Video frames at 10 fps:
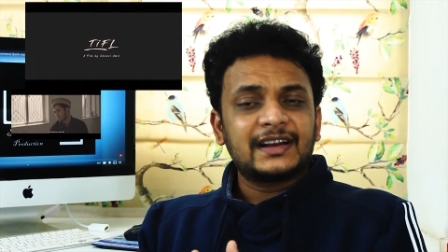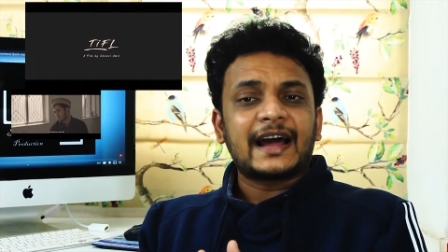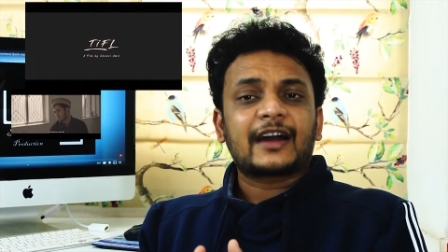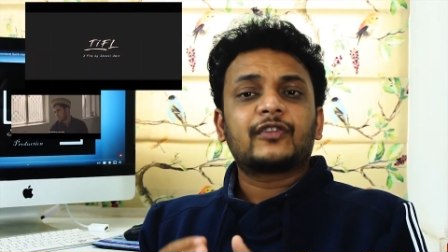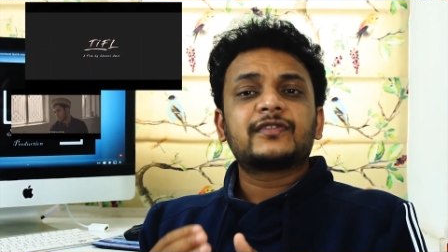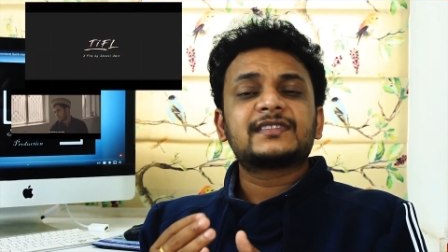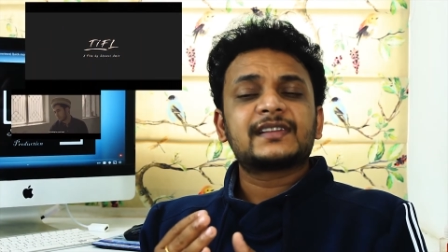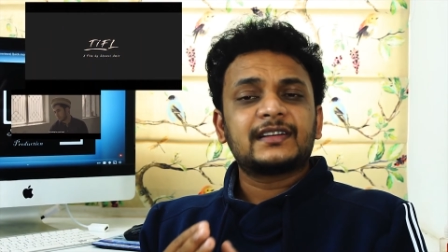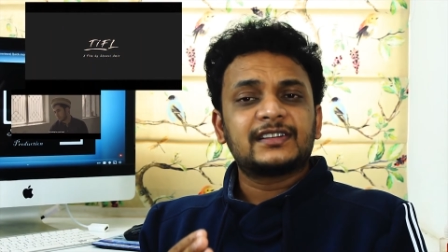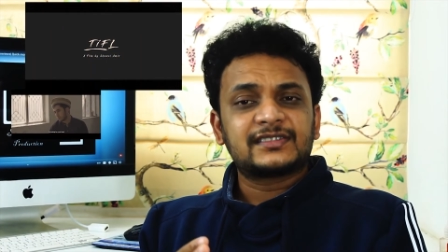lack of his
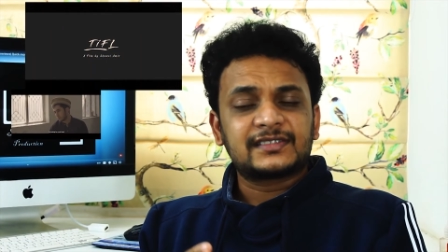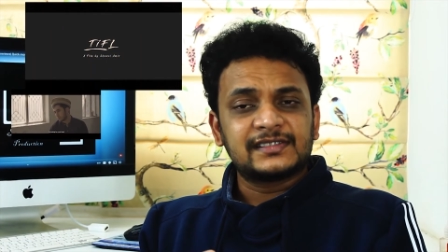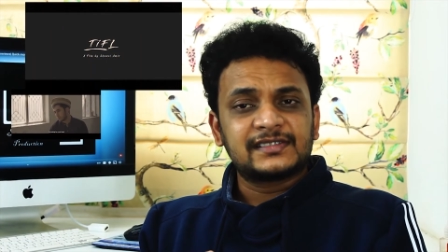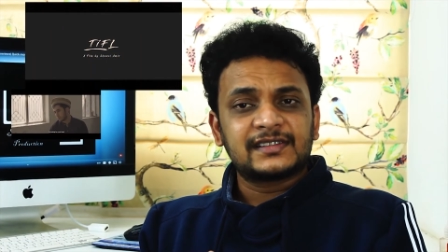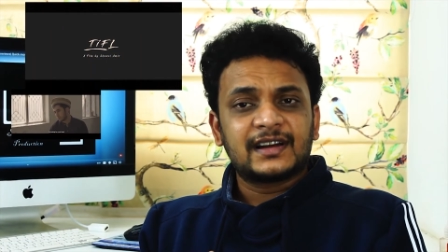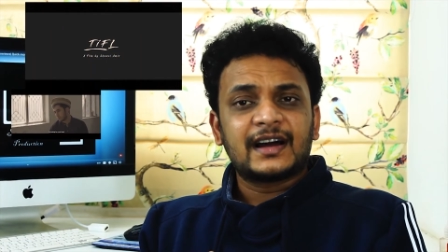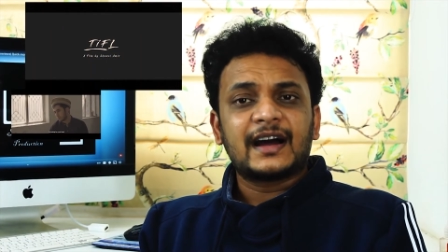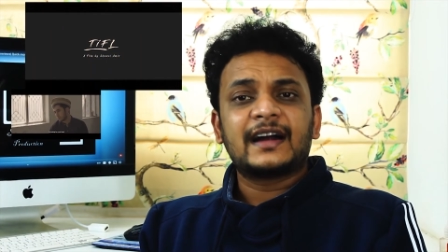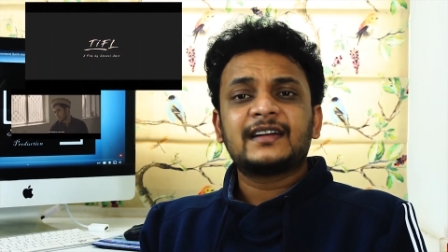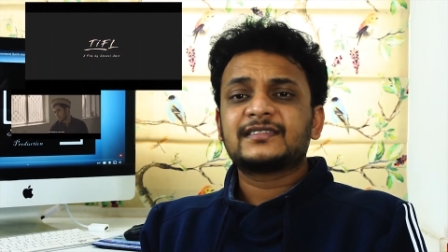English skills
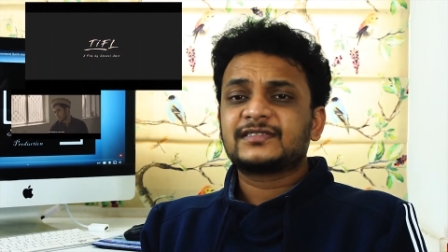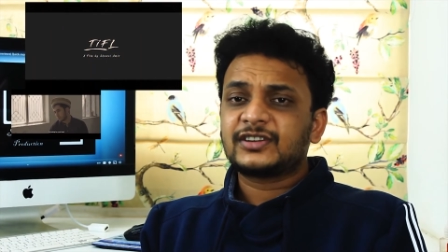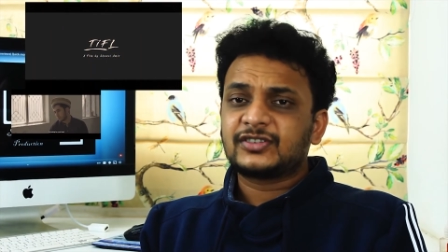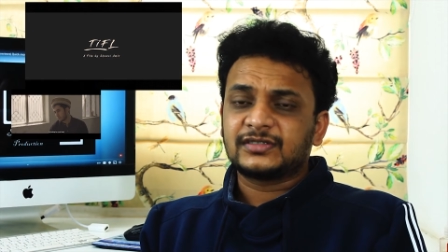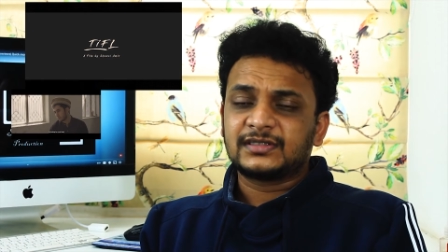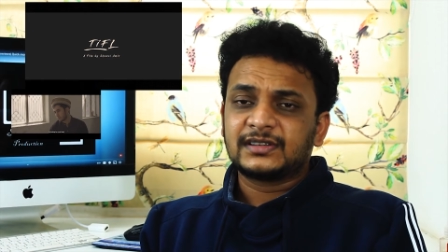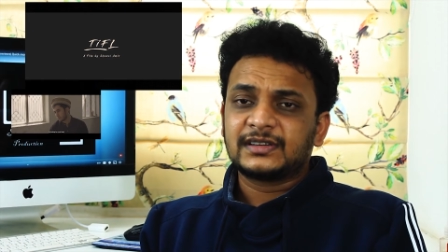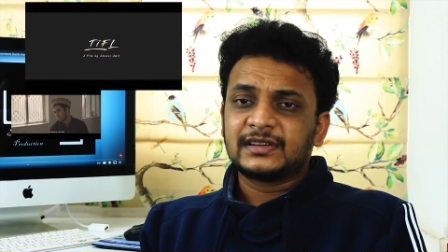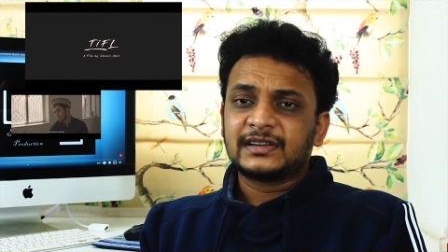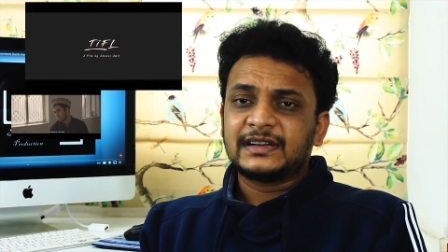and his diction,
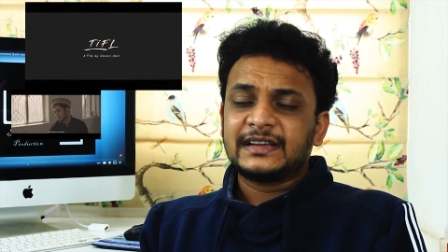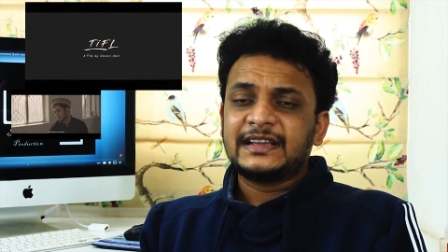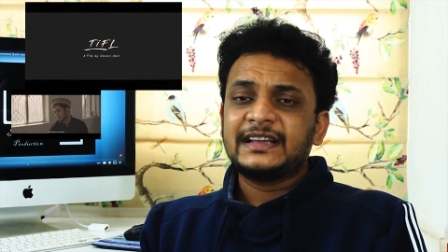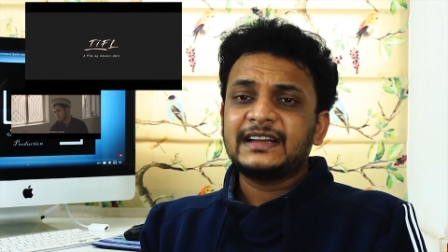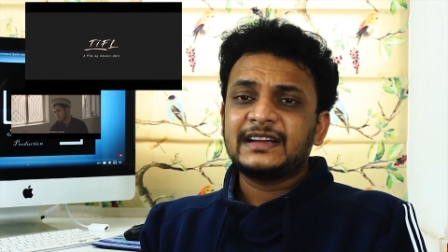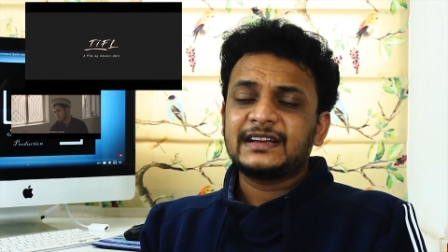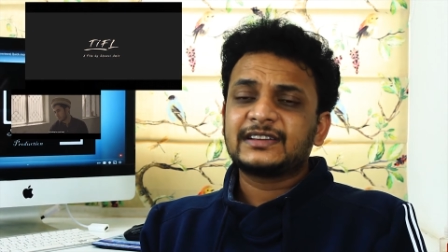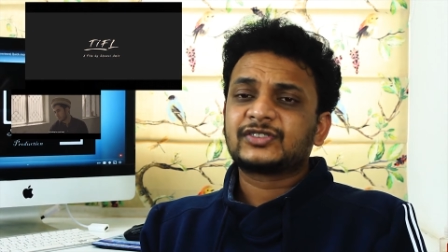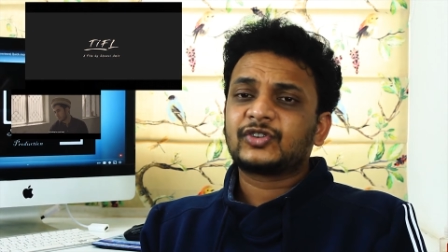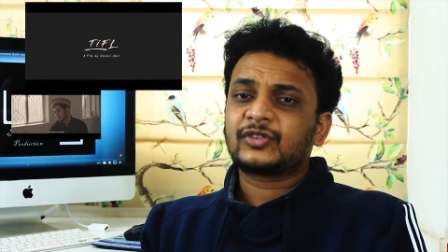he
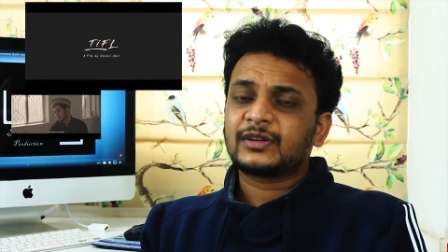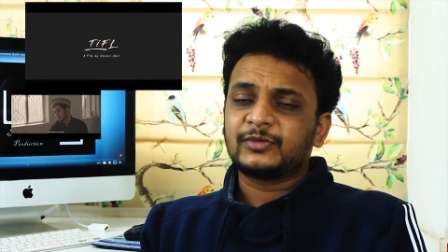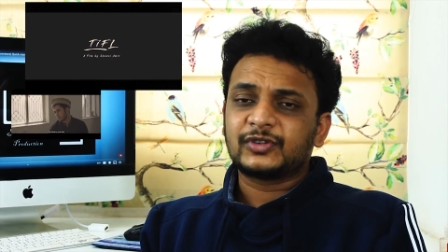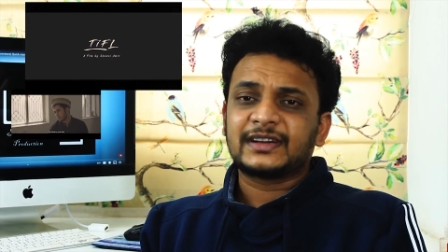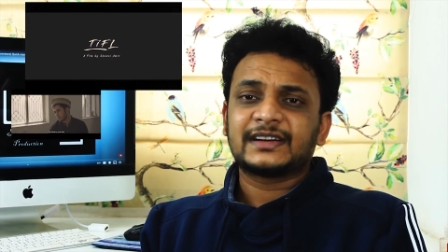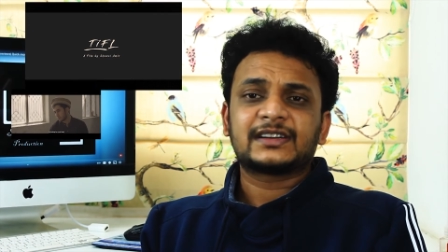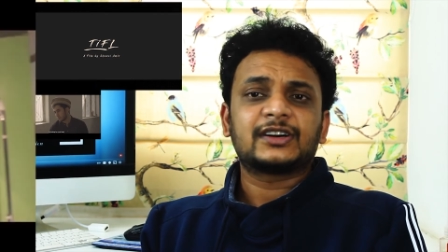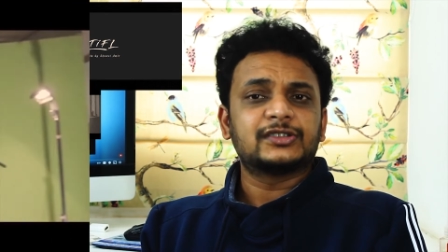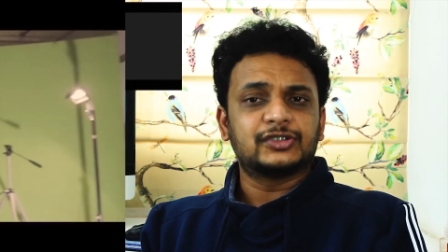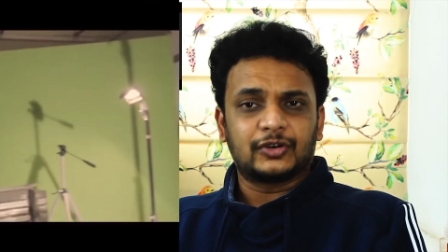is not able to get
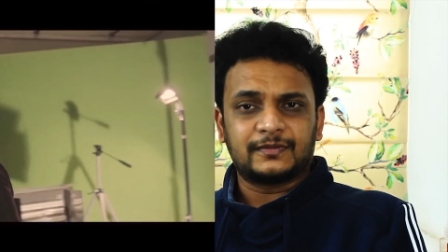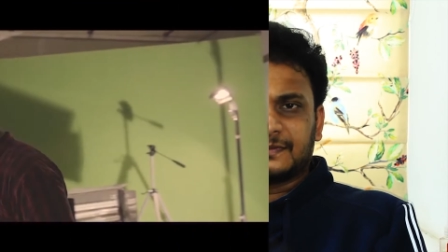a job.